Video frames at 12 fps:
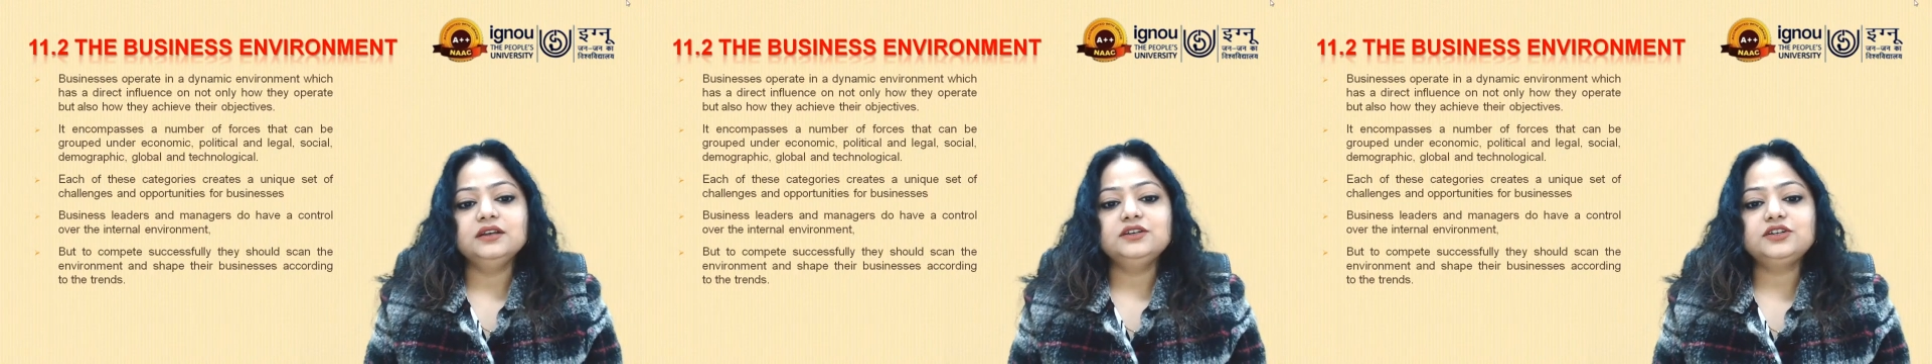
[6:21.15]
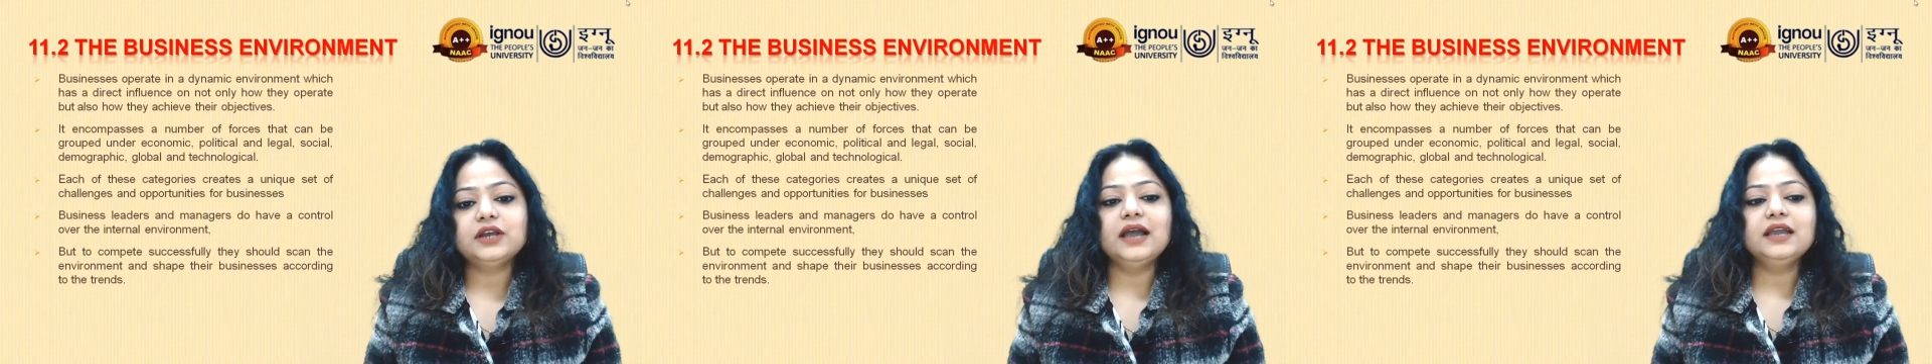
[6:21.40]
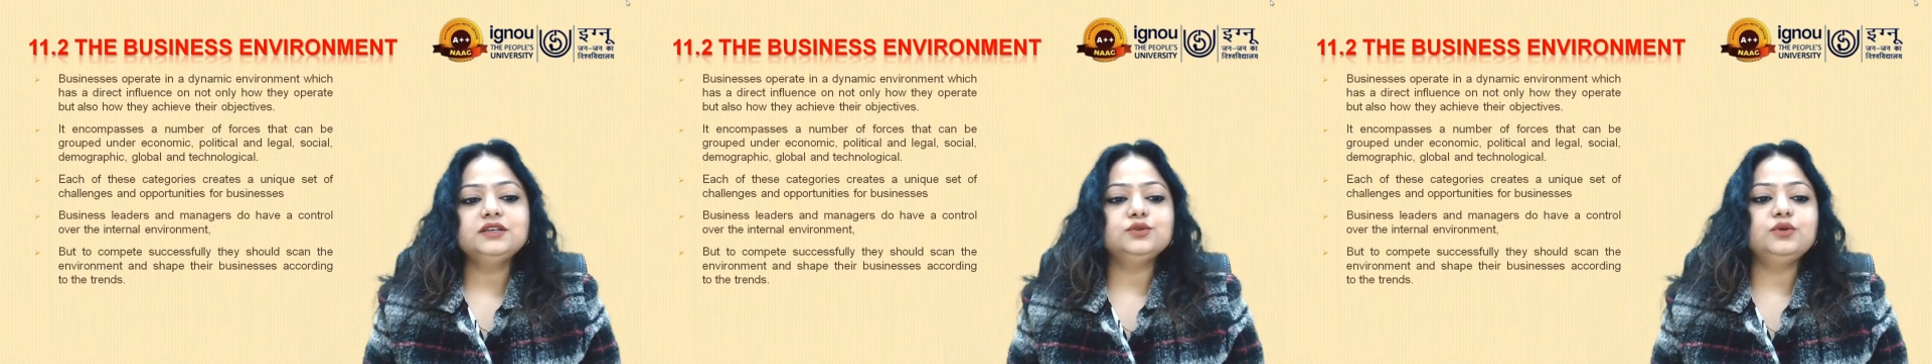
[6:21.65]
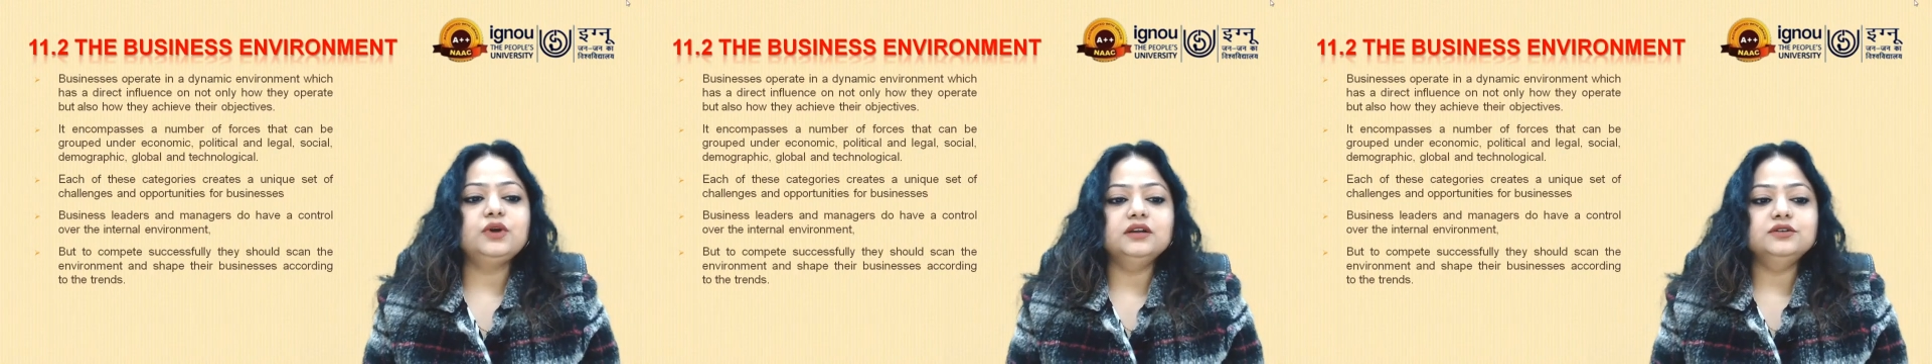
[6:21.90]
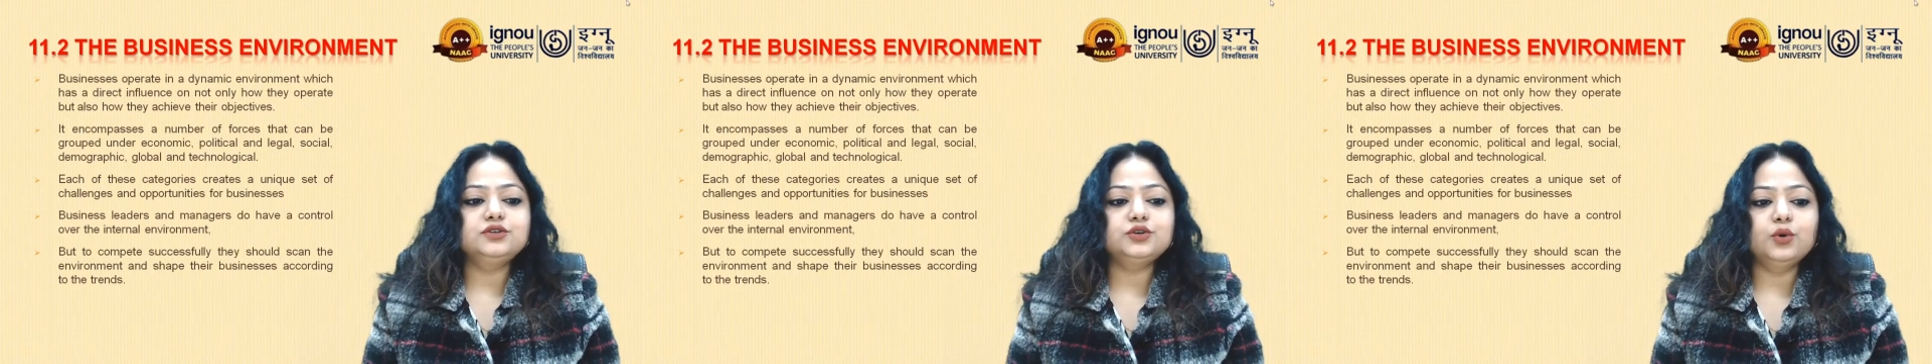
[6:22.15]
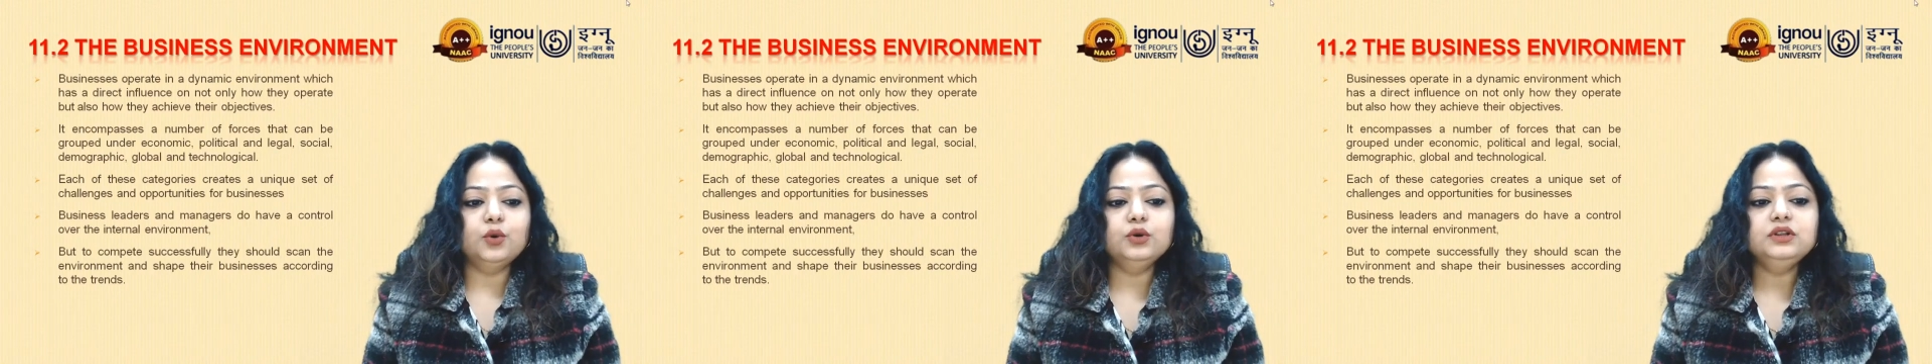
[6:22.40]
try to
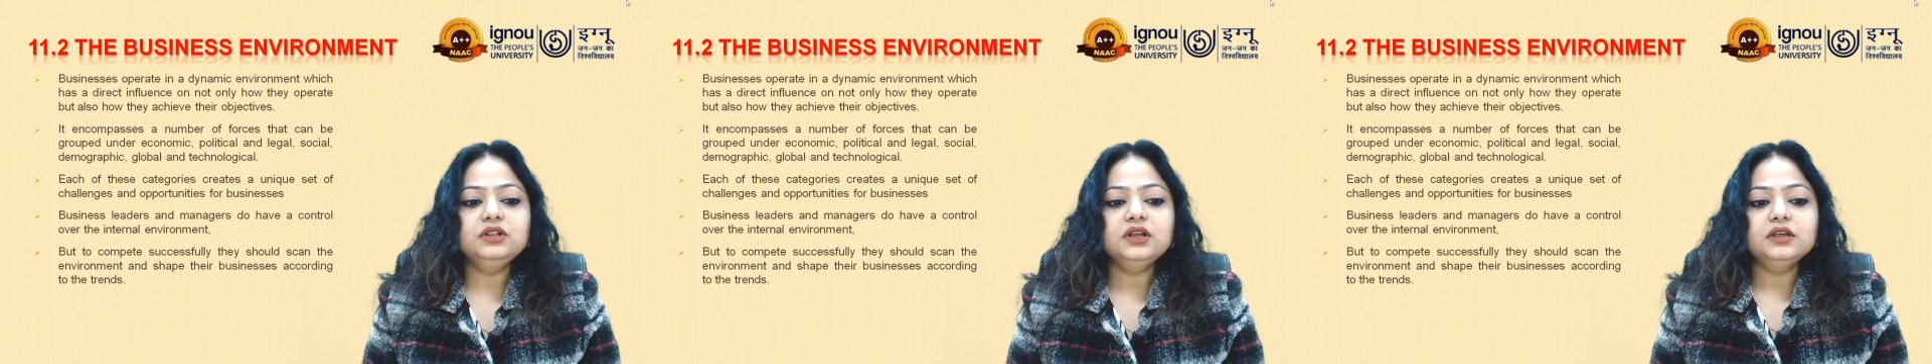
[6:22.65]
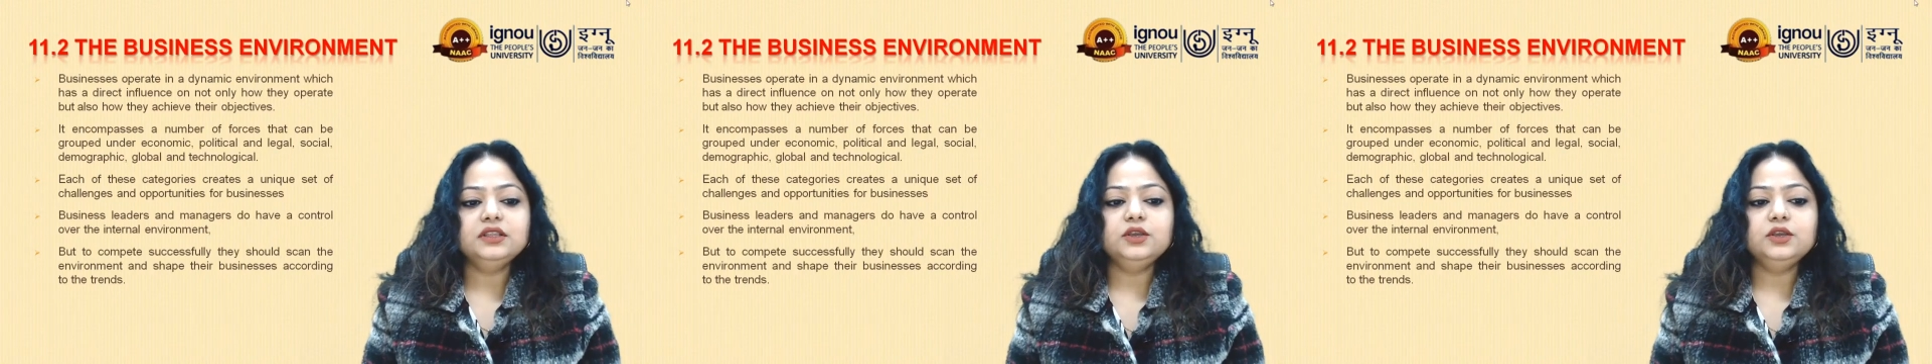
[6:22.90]
control